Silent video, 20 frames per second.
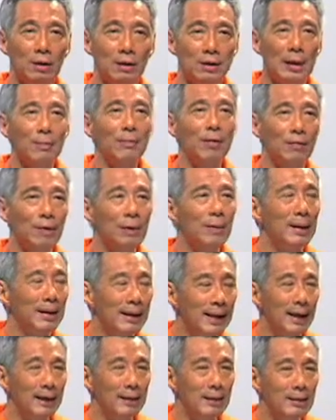some of them
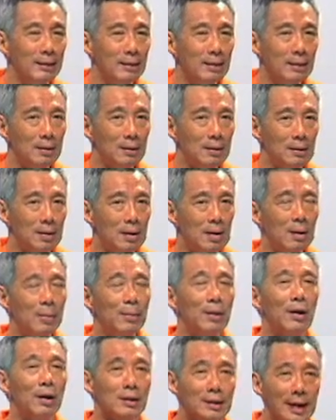again,
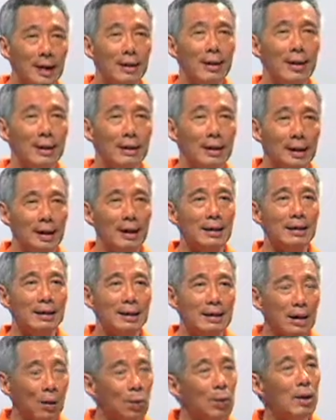because I think the
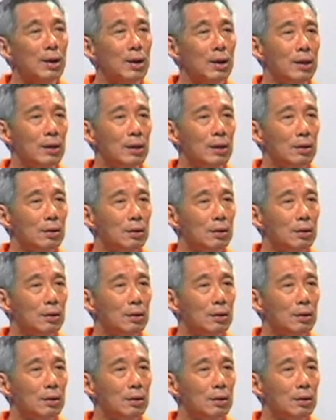lessons are worth